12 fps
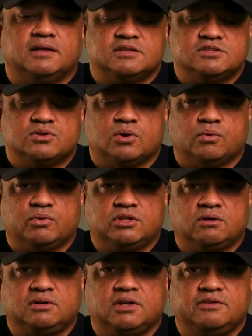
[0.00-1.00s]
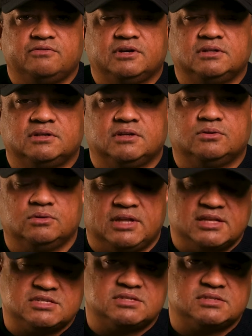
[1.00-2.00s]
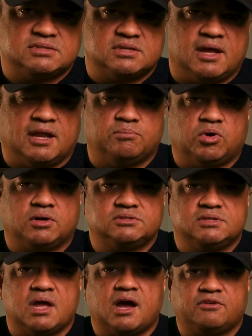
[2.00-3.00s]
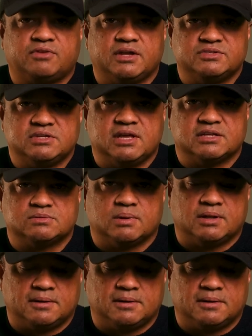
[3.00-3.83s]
So without any further ado, let's unbox the R5C as well.